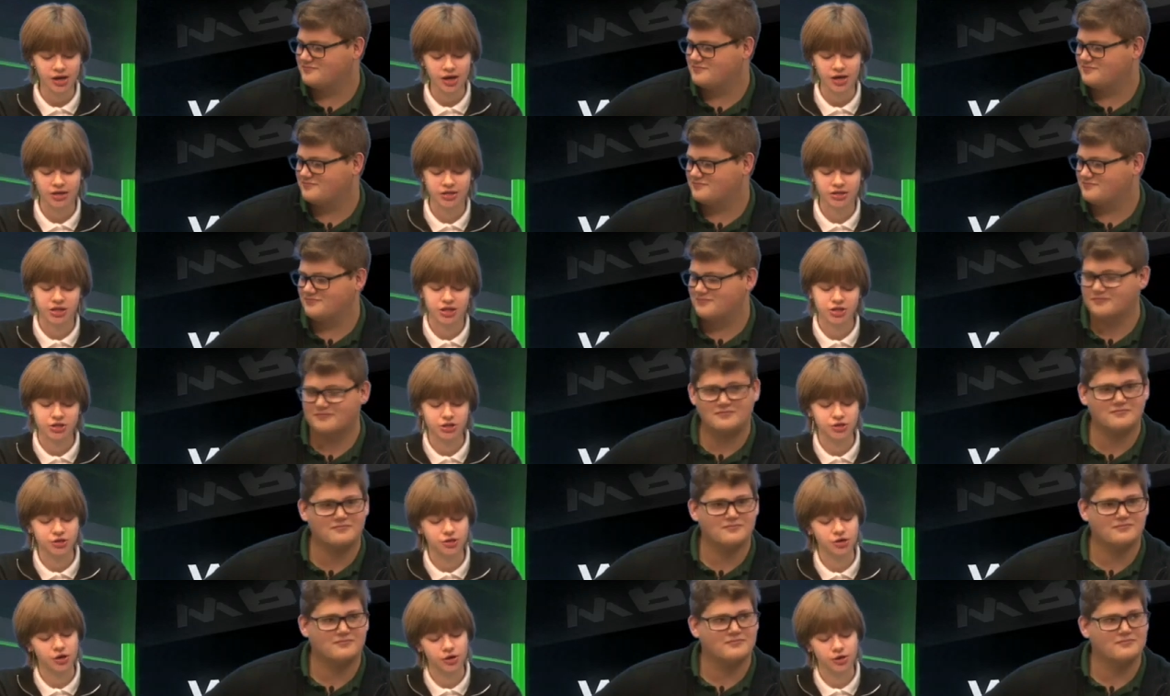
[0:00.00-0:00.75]

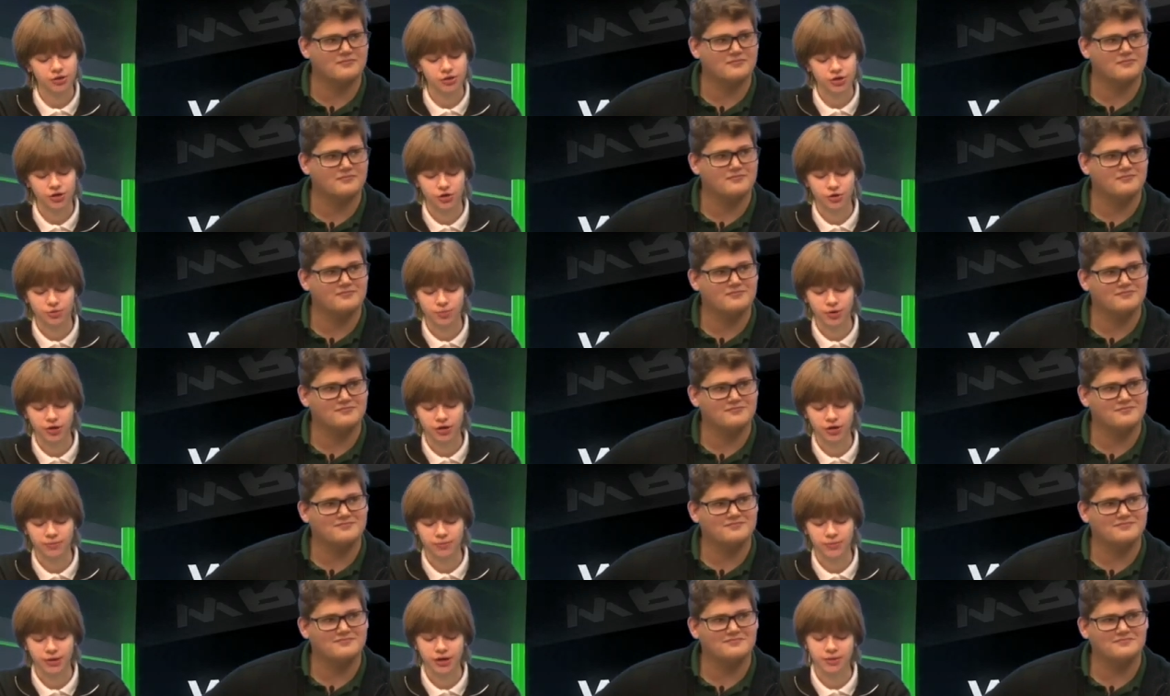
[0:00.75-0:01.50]
Speaker 1: Attention all yearbook
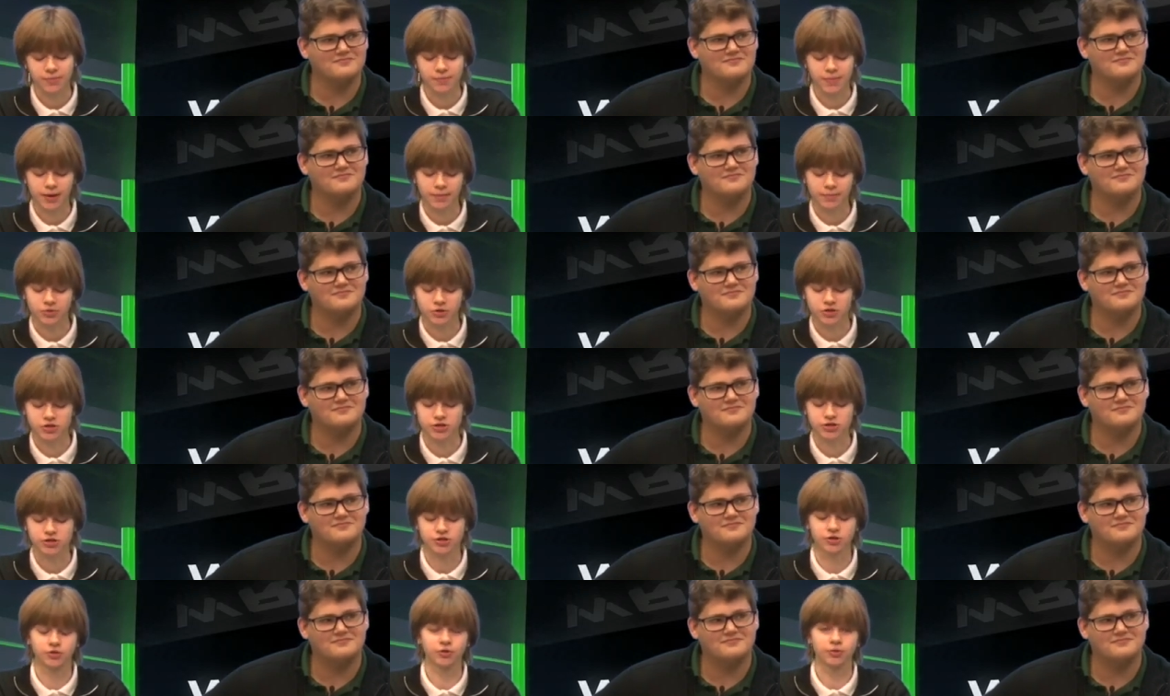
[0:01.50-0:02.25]
committee
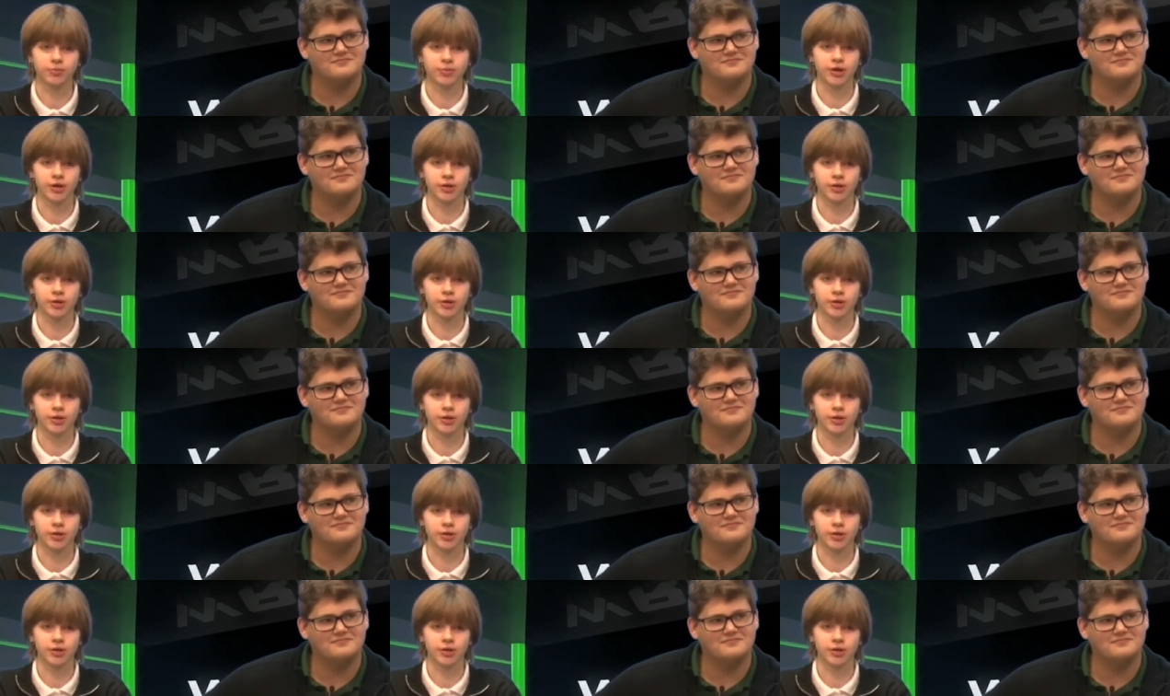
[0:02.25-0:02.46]
members. There will be a